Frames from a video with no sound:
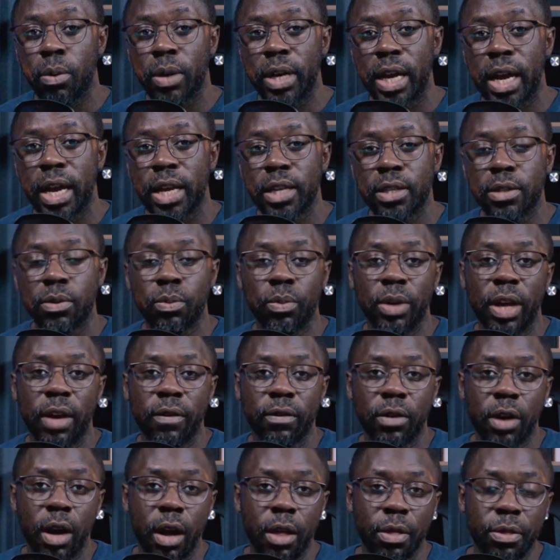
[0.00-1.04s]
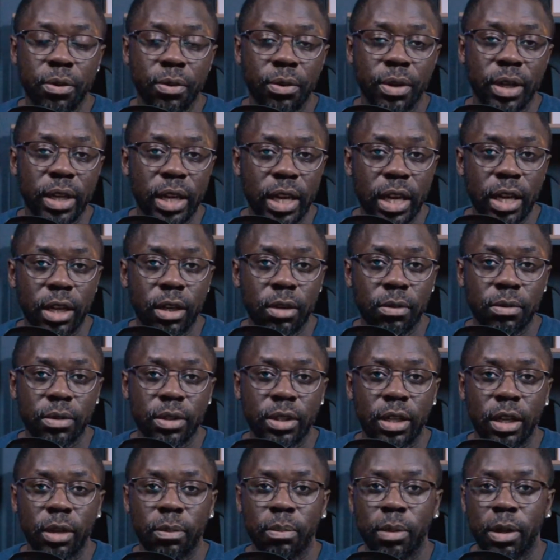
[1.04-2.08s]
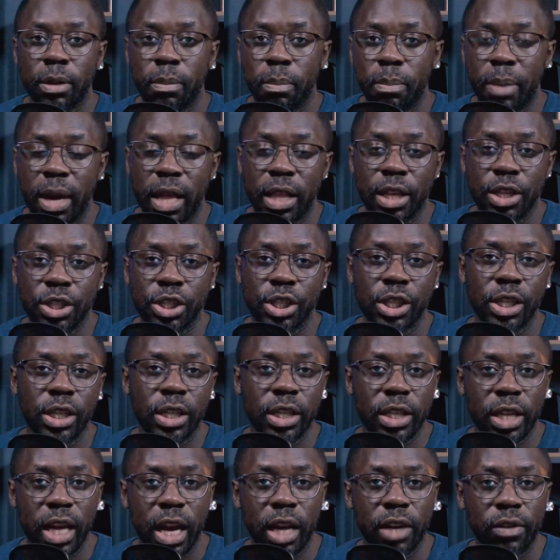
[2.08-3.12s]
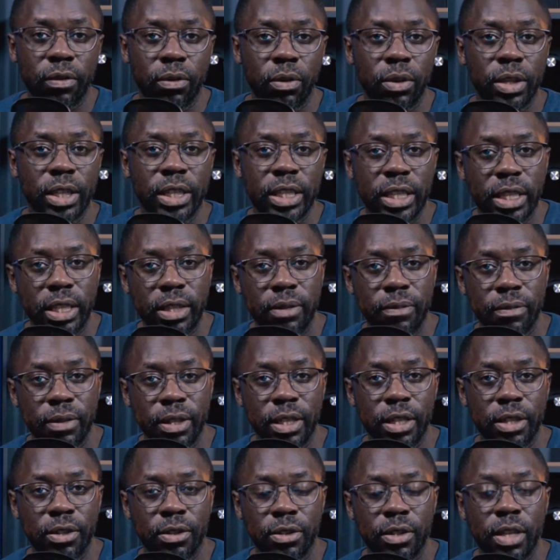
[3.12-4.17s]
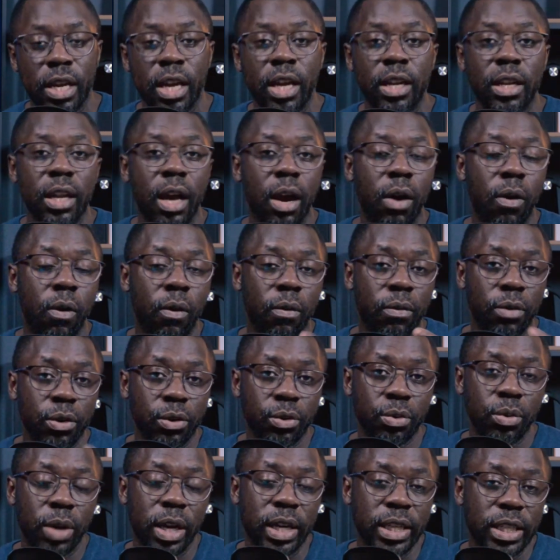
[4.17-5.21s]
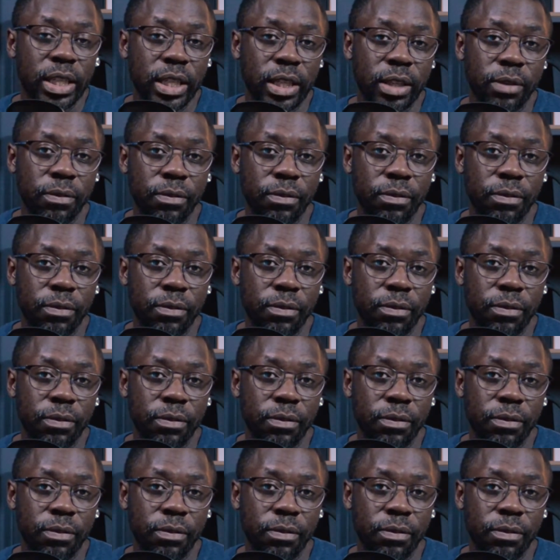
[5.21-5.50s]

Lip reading: guys, we have gone through the income statement, balance sheet, cash flow, the key figures. Now over to our key